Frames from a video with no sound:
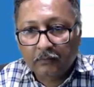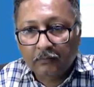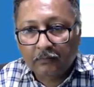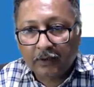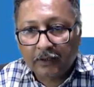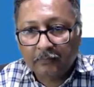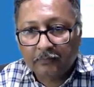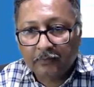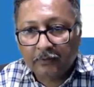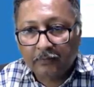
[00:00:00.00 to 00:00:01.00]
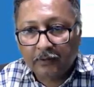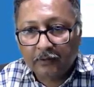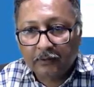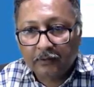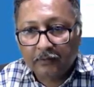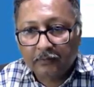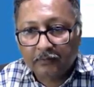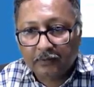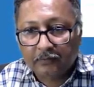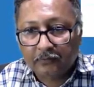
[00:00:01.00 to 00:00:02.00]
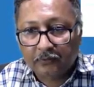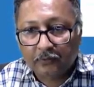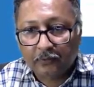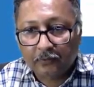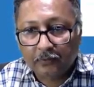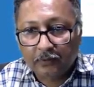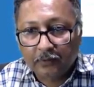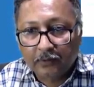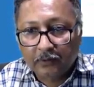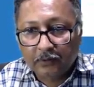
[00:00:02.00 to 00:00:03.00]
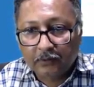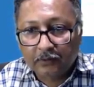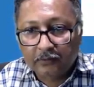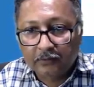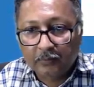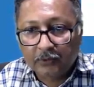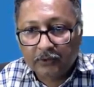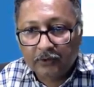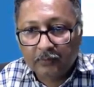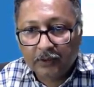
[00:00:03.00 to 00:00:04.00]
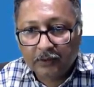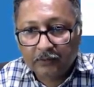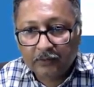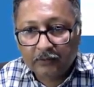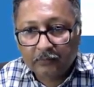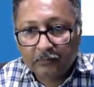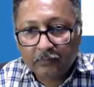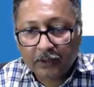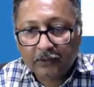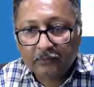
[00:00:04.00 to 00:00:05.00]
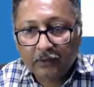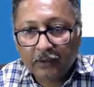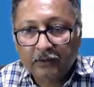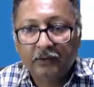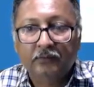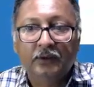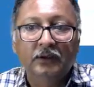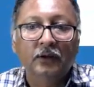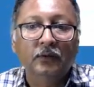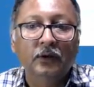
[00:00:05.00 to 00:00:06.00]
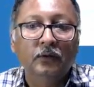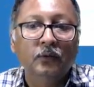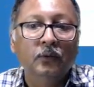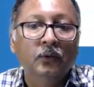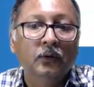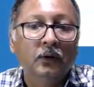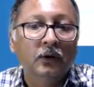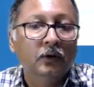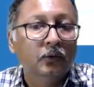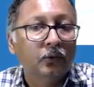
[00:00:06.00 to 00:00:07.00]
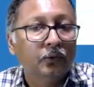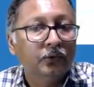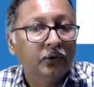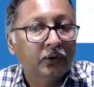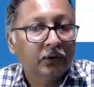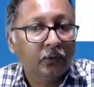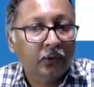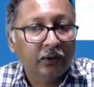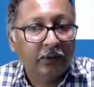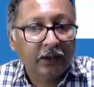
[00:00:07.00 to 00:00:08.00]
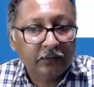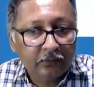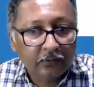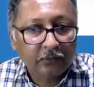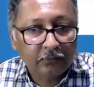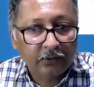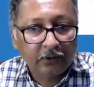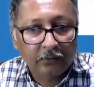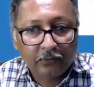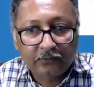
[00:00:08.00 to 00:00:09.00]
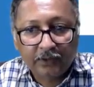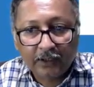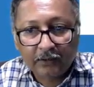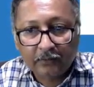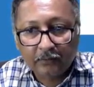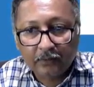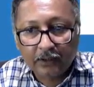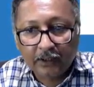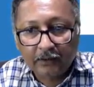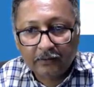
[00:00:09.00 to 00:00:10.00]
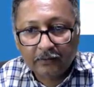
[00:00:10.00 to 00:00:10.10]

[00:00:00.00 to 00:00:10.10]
5760. This is a positive balance. This is plus, and this 3,220 as a OD balance. So if we reduce that, we get